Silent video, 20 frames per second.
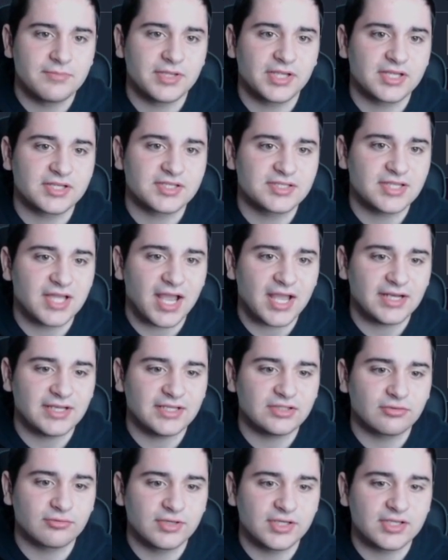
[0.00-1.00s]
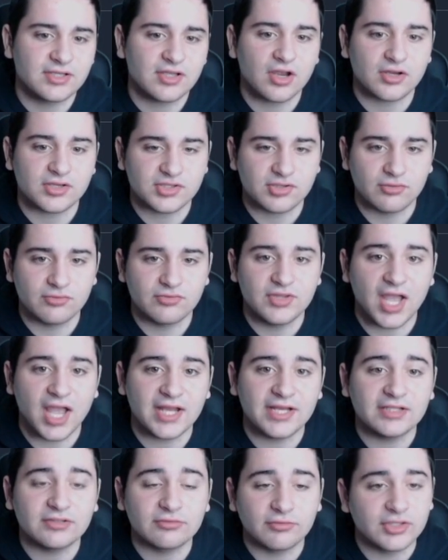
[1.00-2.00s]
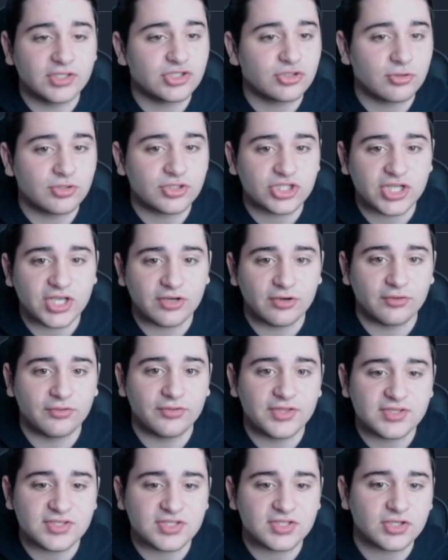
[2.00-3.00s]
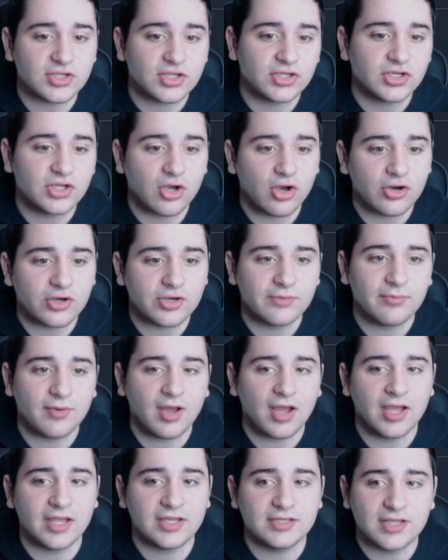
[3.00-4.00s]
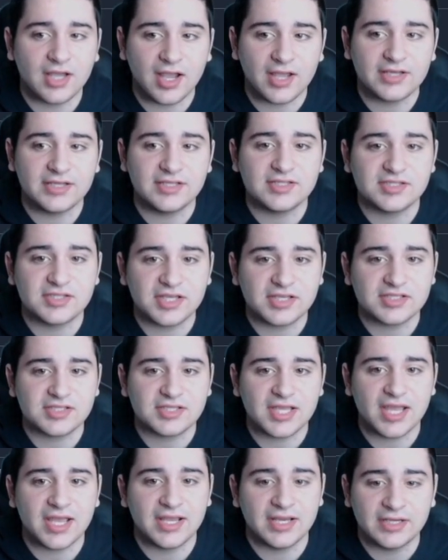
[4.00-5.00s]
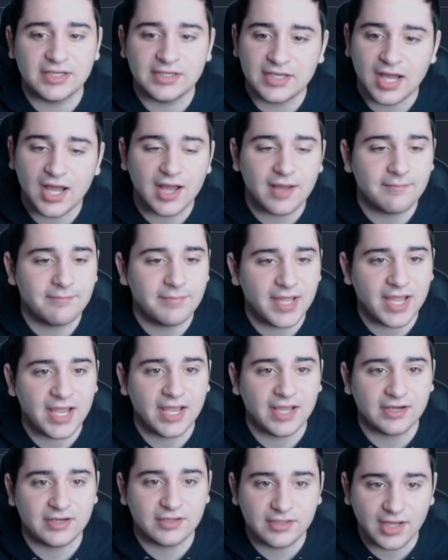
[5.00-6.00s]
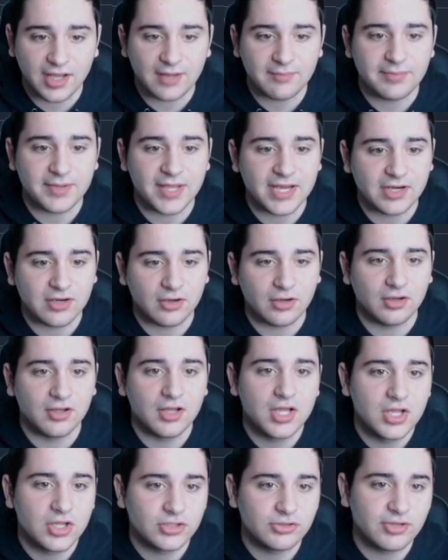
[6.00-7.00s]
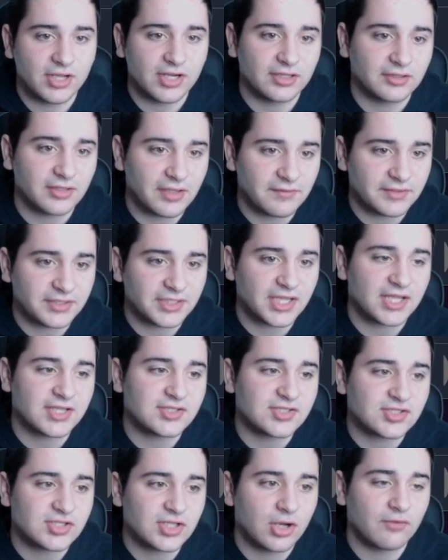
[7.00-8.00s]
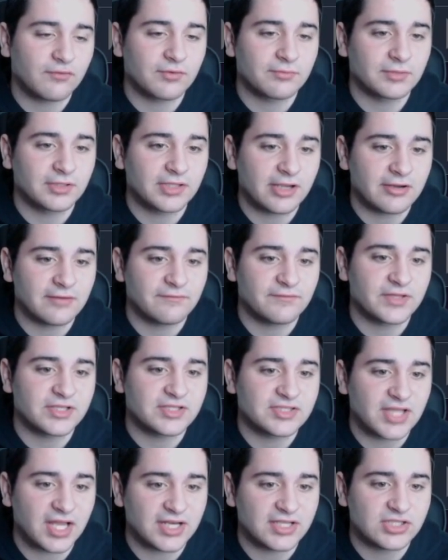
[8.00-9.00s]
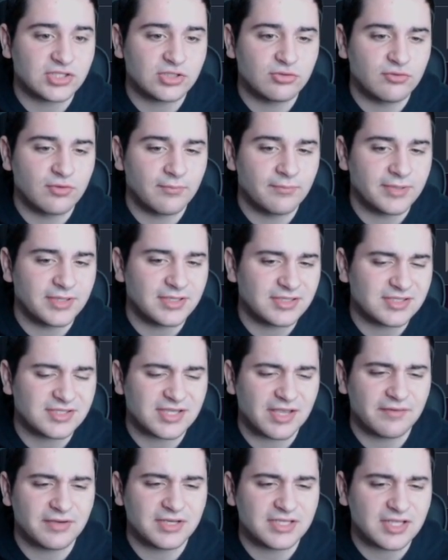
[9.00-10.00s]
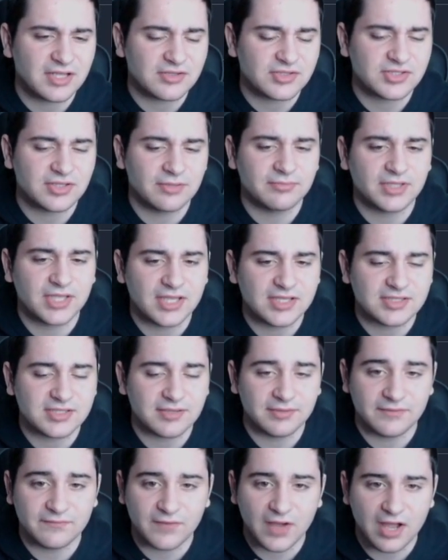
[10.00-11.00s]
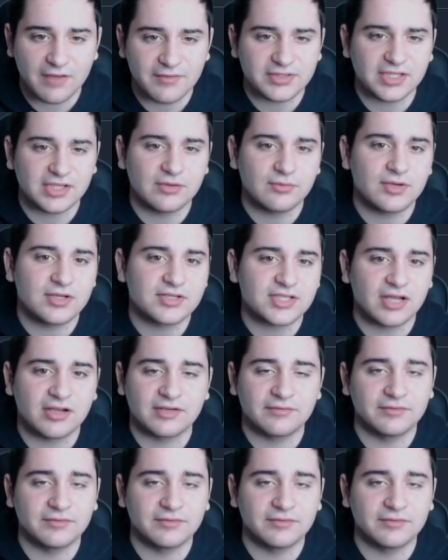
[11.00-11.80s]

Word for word: because 93, all right, so 93 George Kittle, this is a good card to buy. 96K, not bad. Not bad at all. You get 11K snow from Larry Fitz, 92 being 70-something K, 75 I think it was. I don't